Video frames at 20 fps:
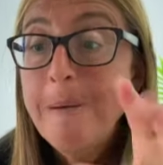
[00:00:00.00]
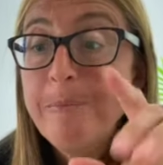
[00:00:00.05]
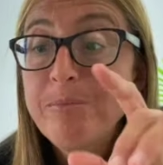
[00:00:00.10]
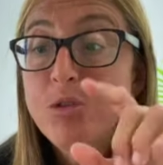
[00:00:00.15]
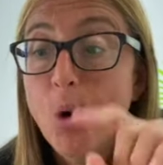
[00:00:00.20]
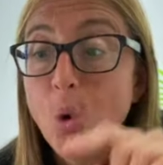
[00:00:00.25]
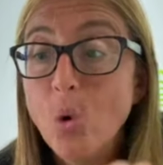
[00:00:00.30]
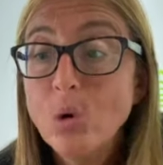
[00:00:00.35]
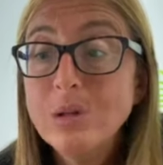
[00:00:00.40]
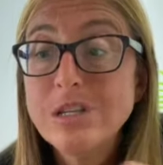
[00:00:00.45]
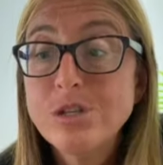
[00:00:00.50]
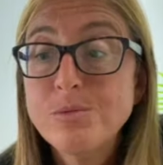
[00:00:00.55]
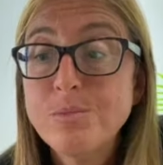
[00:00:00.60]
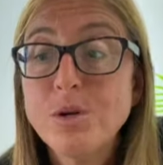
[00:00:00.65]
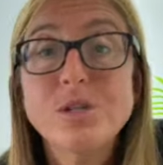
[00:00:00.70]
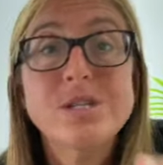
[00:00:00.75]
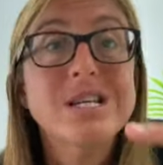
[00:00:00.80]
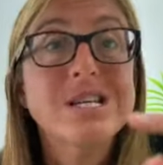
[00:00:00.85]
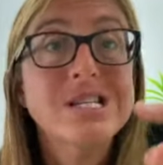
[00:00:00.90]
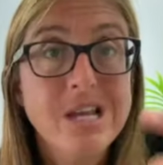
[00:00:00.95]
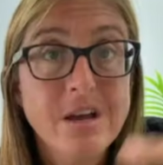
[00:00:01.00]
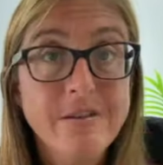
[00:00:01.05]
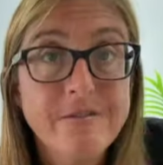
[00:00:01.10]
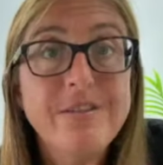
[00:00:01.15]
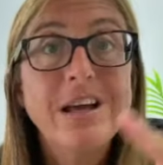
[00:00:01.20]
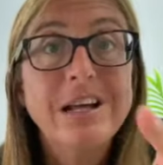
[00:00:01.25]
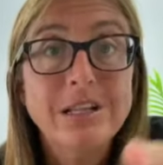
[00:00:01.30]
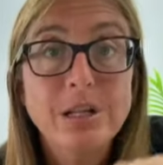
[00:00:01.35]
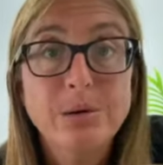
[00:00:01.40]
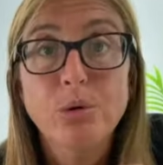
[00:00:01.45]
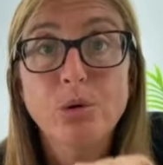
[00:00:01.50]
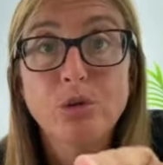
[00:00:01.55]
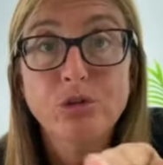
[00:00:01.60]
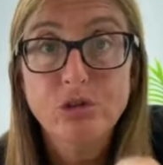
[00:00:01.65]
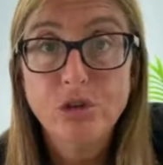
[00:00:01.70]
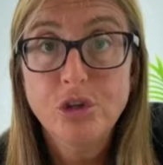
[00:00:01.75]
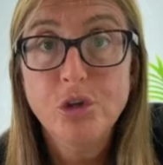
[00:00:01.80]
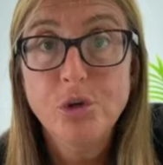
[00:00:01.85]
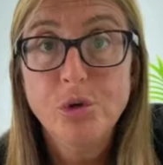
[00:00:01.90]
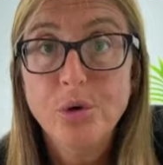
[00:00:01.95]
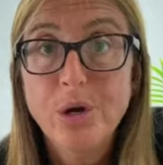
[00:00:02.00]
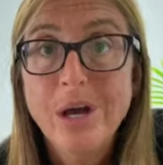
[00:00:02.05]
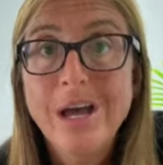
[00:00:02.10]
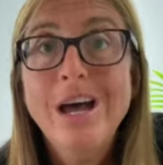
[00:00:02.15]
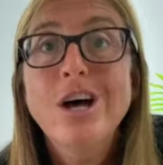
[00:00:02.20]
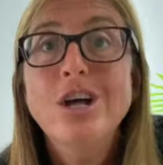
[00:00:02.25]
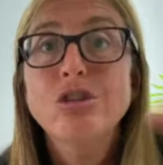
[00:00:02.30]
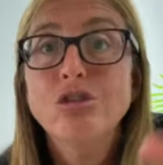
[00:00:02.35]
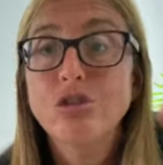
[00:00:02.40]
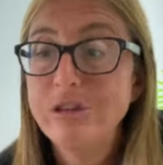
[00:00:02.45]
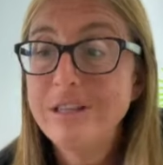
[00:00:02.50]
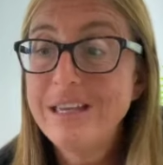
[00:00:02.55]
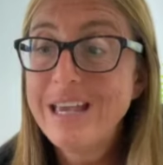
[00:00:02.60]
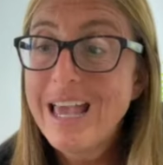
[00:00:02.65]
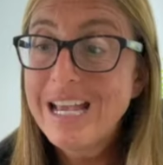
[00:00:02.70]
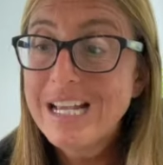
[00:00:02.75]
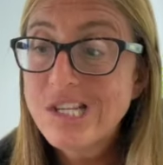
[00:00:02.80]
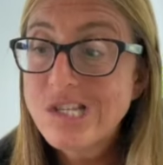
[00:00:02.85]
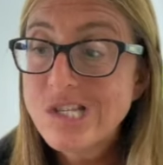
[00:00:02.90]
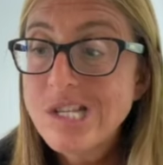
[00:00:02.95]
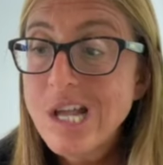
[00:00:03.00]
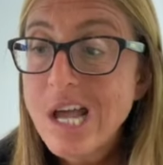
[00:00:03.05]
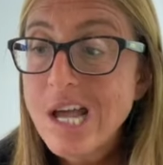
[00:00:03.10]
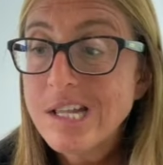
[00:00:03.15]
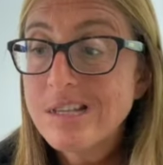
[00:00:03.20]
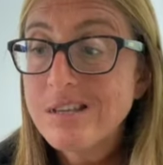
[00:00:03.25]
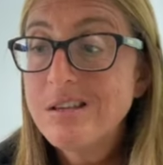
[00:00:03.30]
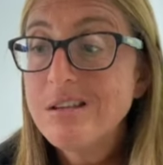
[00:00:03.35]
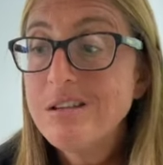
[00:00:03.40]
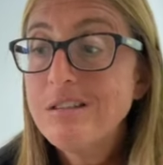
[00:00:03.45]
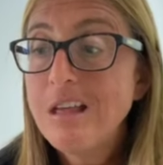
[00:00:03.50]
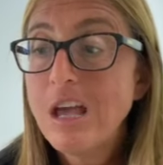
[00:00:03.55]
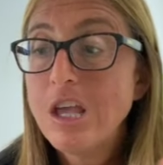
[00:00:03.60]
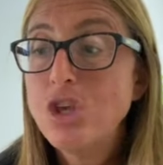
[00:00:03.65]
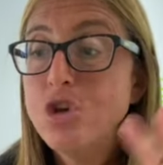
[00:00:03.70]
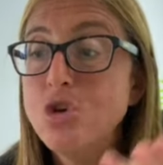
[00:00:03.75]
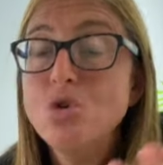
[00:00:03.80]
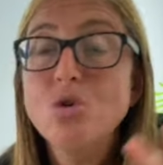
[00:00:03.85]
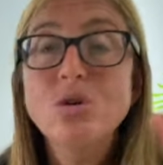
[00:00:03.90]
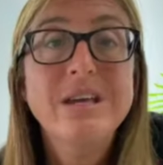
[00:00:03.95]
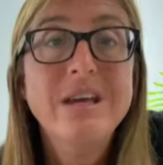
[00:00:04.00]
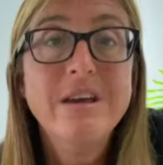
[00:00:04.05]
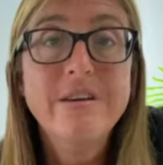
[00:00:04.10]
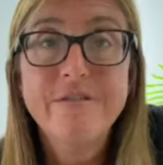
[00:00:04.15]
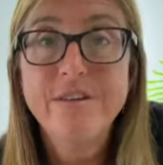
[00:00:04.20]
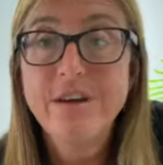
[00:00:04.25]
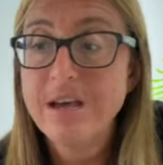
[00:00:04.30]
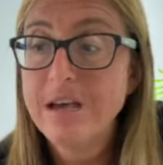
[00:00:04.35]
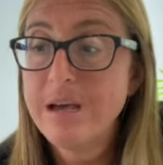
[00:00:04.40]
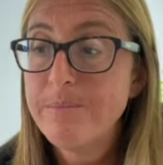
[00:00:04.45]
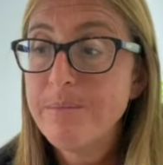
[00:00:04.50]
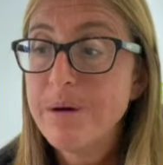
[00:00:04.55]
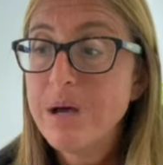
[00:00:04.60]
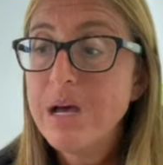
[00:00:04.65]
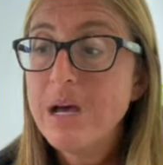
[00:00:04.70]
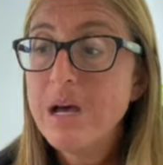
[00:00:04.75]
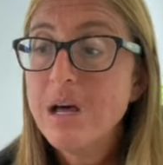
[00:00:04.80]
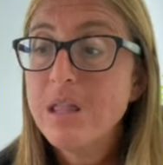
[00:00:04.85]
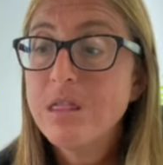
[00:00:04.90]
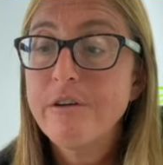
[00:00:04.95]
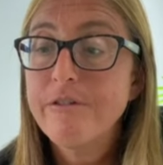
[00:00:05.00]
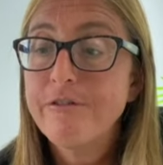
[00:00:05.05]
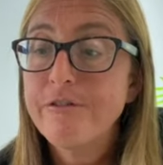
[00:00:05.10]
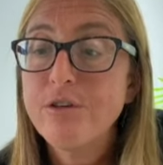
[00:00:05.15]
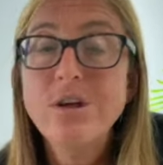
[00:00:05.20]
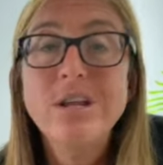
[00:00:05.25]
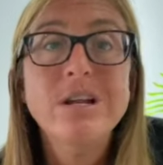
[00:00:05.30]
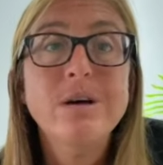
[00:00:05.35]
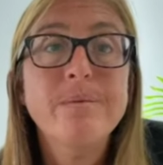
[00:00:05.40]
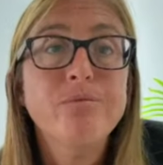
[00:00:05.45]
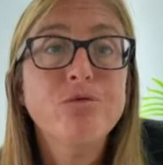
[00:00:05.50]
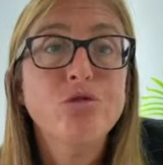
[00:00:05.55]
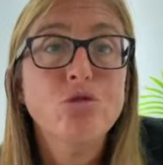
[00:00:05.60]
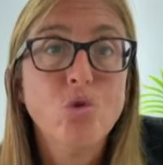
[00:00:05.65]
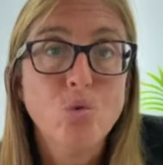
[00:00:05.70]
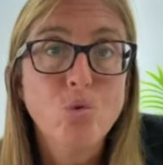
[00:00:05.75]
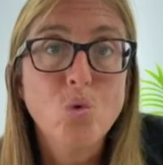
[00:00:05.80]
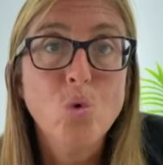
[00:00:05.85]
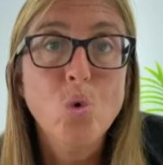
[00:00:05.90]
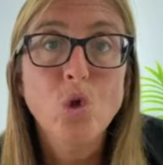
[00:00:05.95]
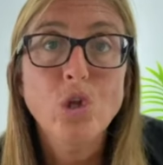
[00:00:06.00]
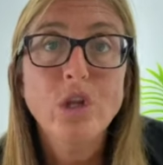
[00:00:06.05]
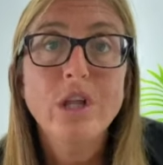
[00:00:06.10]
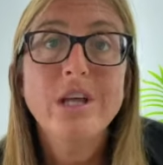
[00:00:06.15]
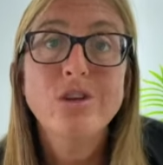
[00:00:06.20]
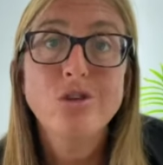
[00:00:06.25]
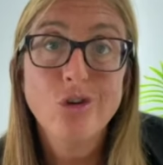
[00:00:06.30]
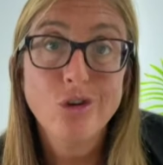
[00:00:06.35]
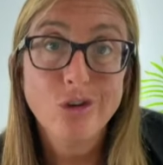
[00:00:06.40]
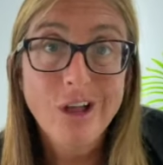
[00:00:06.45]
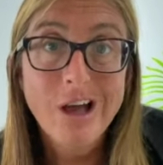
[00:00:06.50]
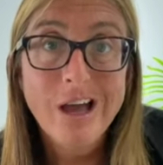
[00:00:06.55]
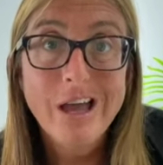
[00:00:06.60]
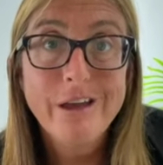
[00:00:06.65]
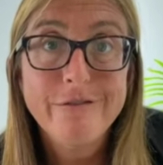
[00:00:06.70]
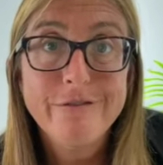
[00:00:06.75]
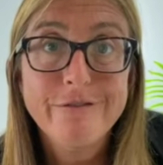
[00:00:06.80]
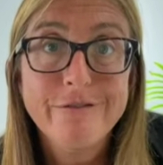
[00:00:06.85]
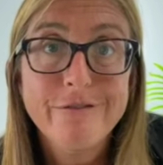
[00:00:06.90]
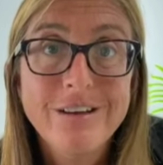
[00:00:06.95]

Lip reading: The Holy Spirit is available to you to the extent that you give him the freedom to rule in your life.